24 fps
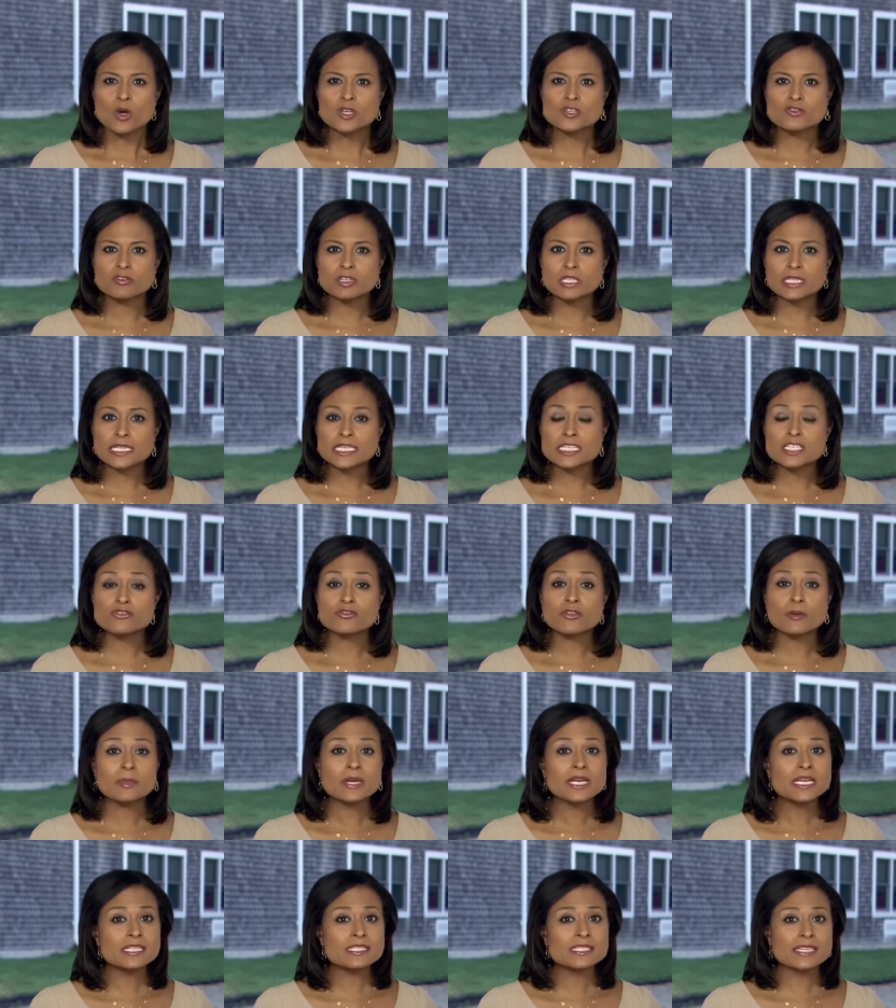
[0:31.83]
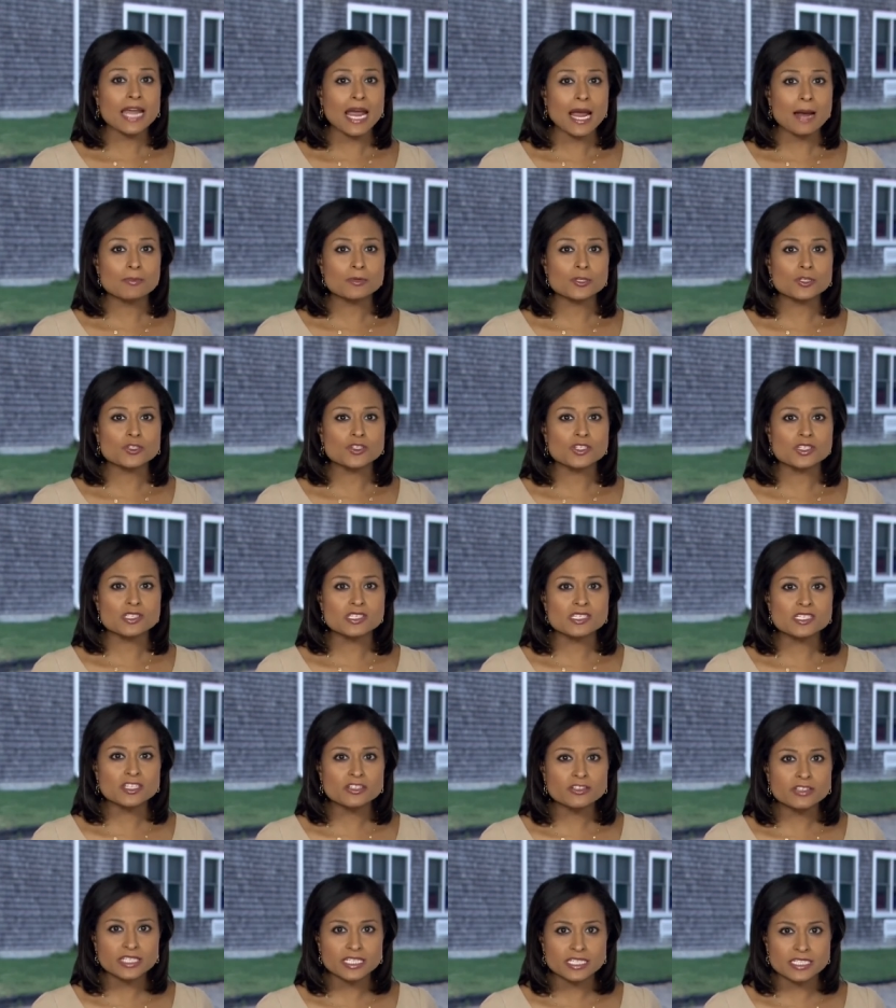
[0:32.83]
was released from his captors in
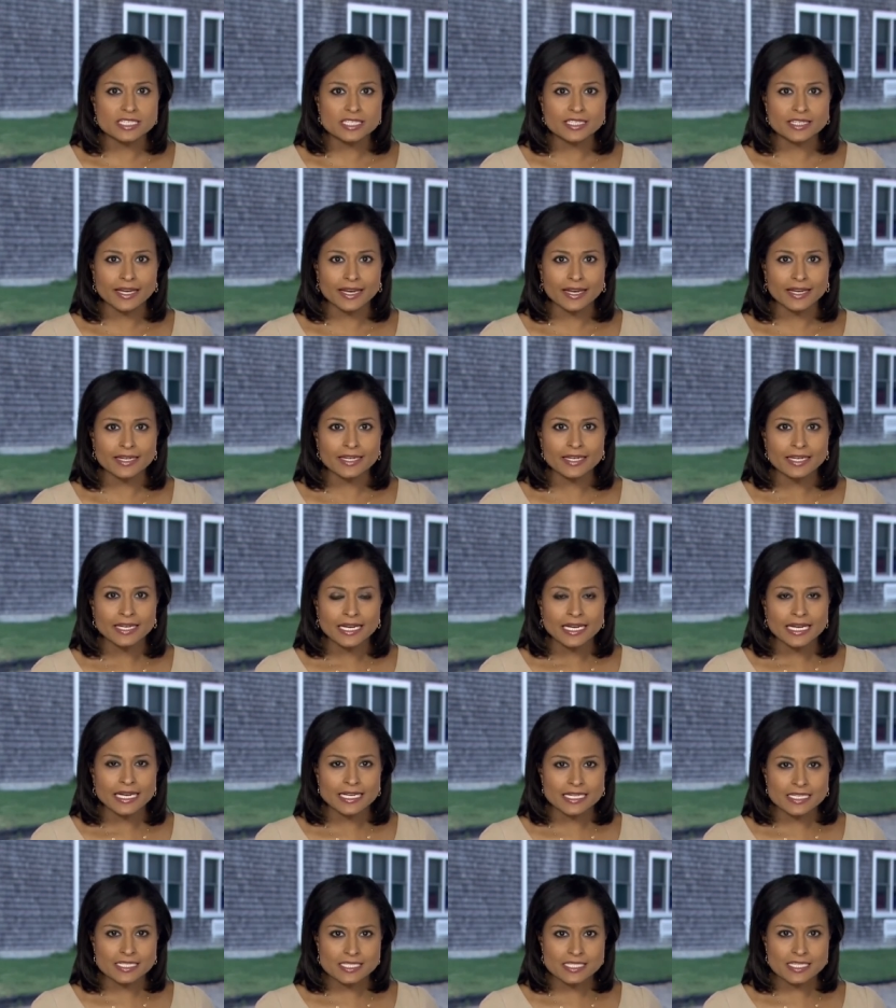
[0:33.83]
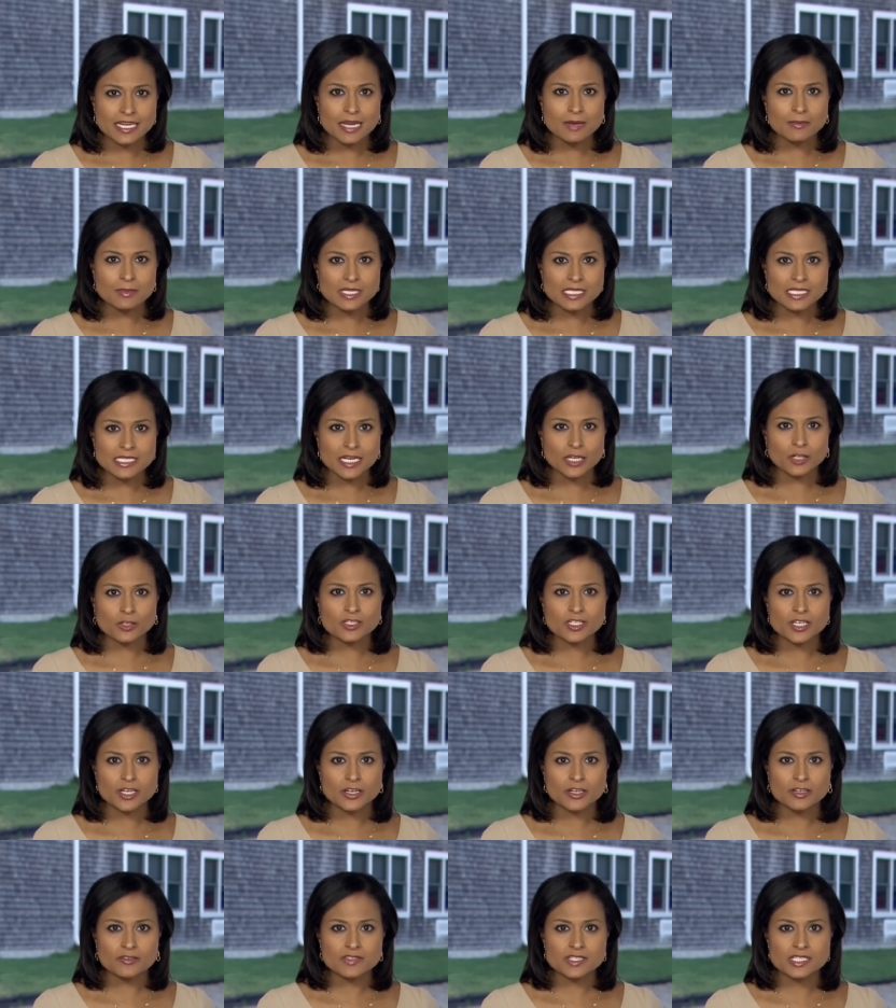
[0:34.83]
Syria today. In a statement,
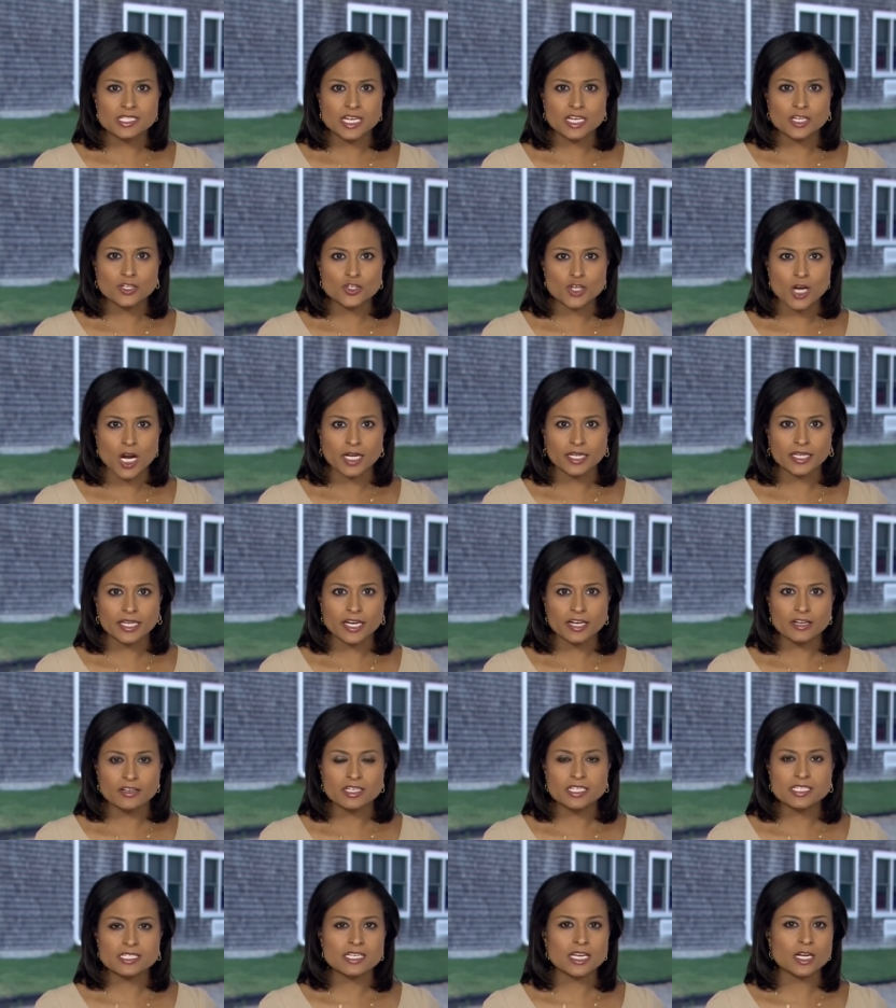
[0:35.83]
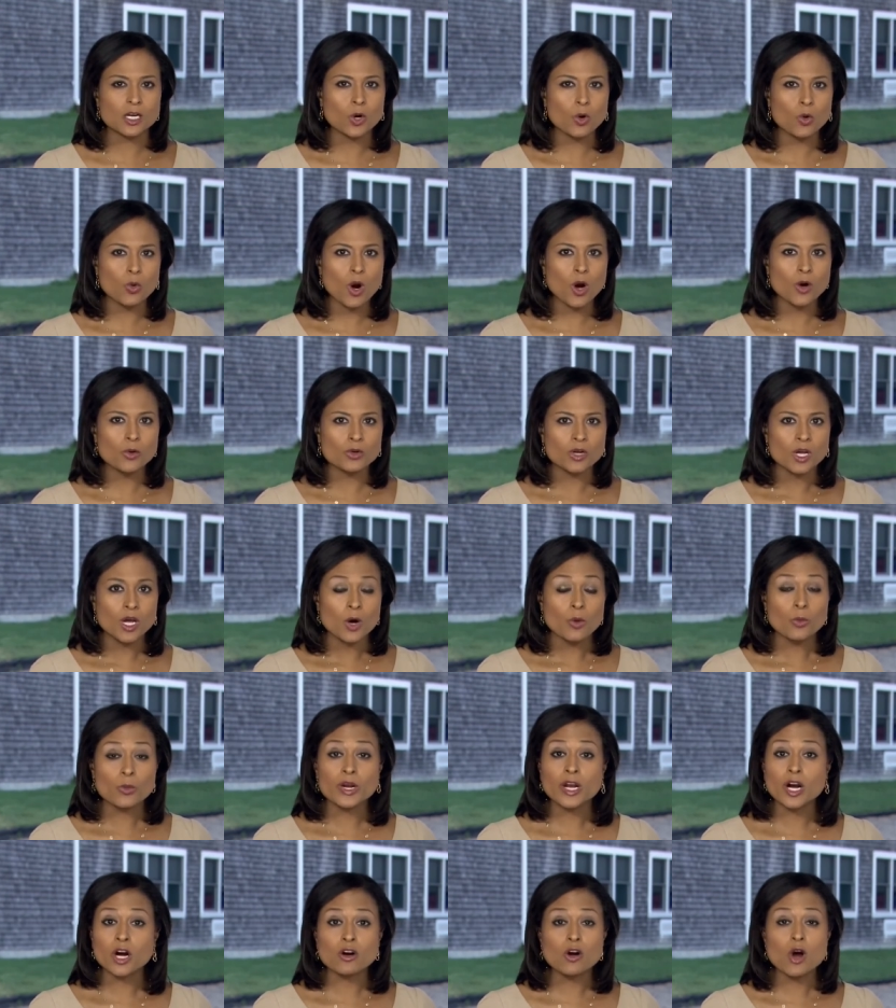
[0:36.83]
Secretary of State John Kerry said, quote,
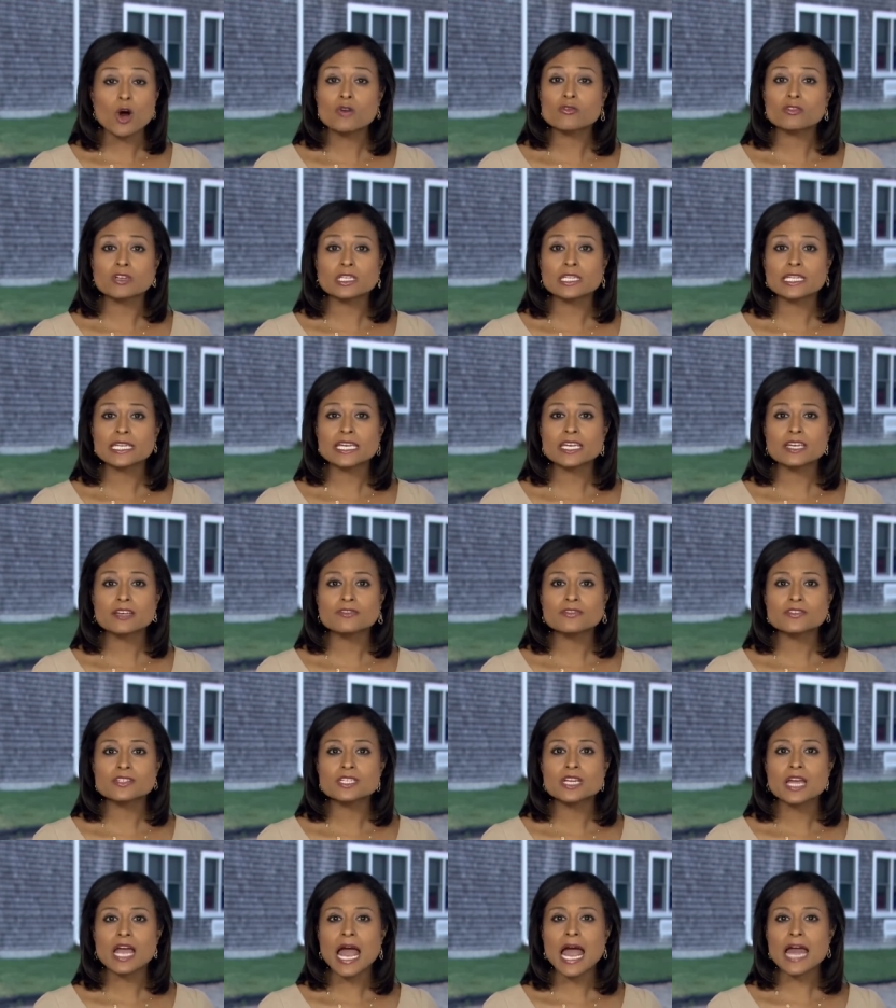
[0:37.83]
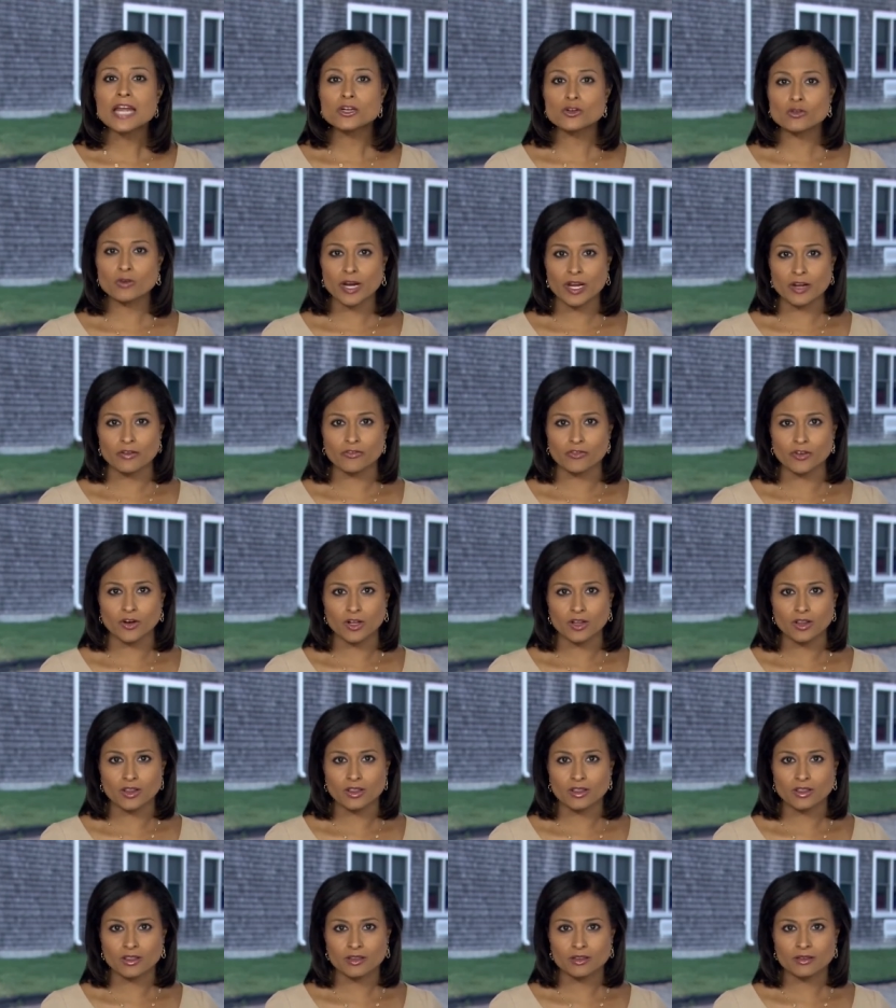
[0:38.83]
"We are all relieved and
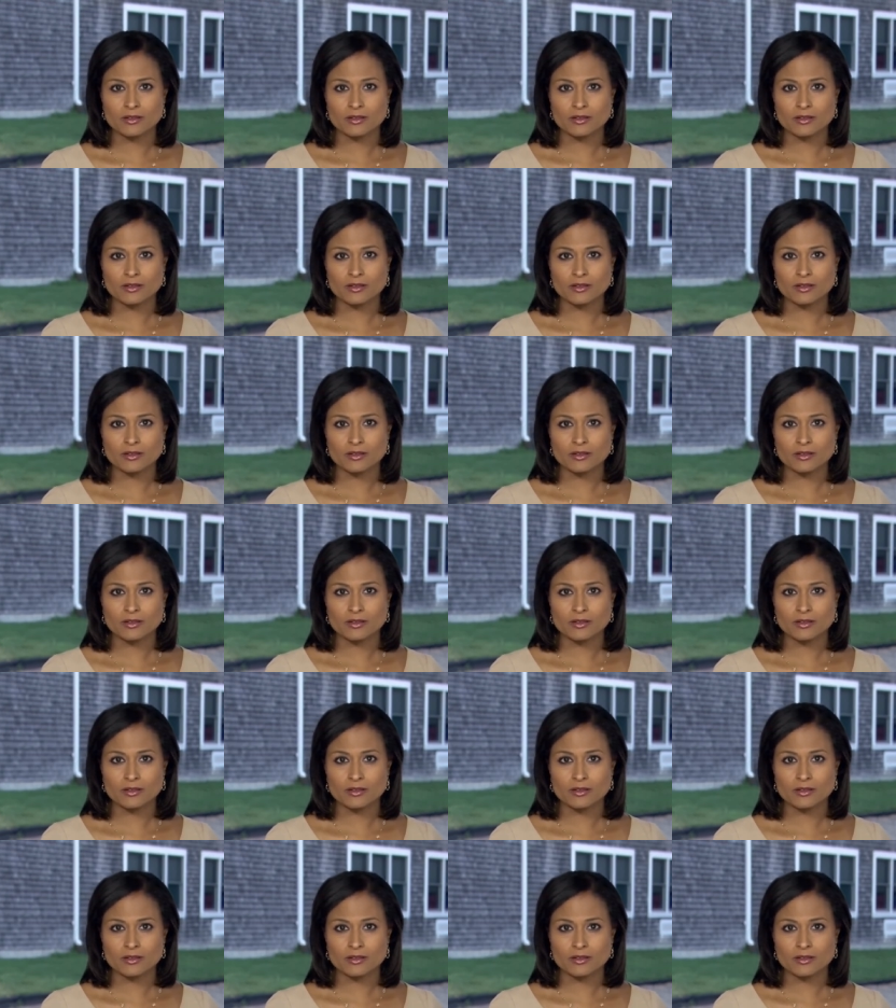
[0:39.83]
grateful."